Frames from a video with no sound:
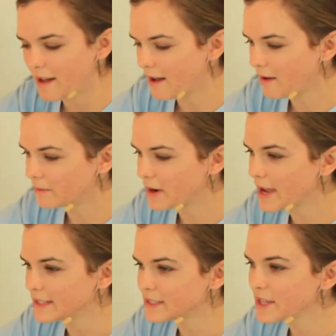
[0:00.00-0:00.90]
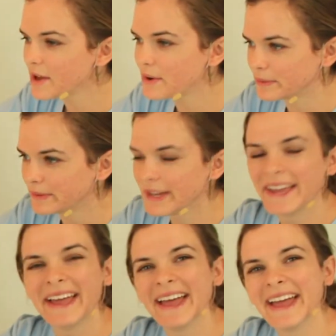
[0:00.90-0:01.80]
All right, so
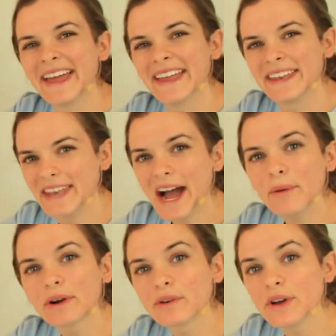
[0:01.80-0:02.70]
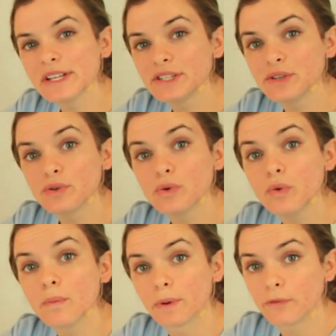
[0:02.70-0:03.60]
now we're going
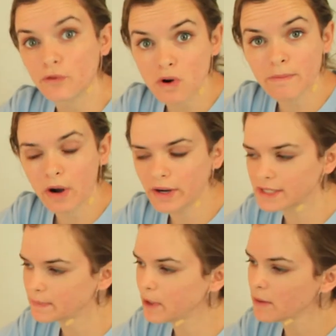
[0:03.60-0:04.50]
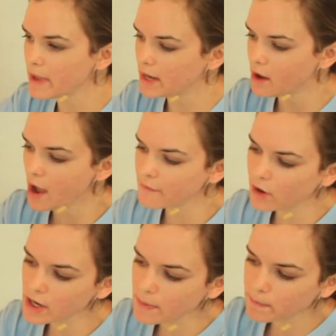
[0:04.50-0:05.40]
to perform our experiment. I've
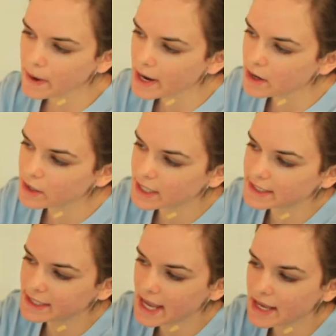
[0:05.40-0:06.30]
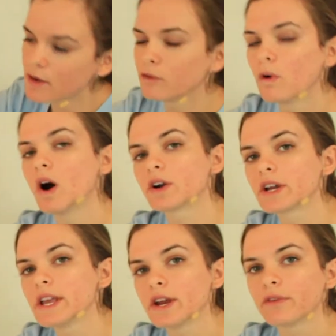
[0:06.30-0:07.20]
already prepared a tank of water
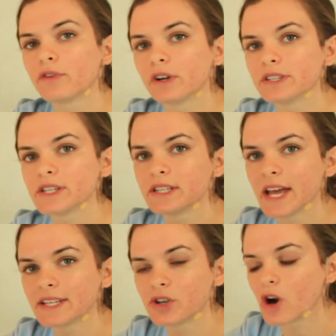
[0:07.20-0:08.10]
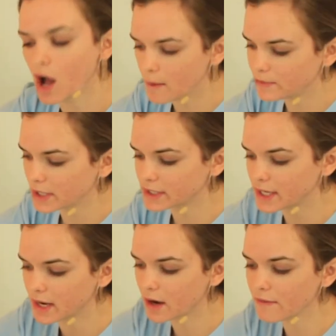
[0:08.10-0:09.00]
here for us to test our objects
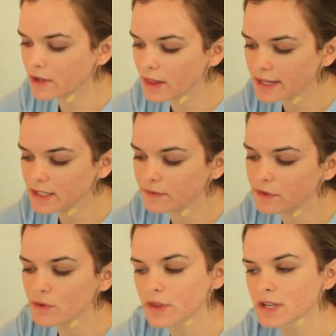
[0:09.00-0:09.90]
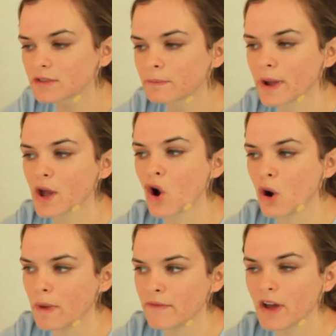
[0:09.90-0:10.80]
in, and I've collected a few things from my
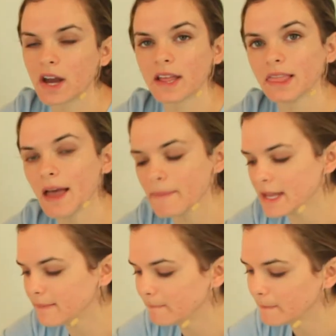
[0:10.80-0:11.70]
home. I've got a lemon,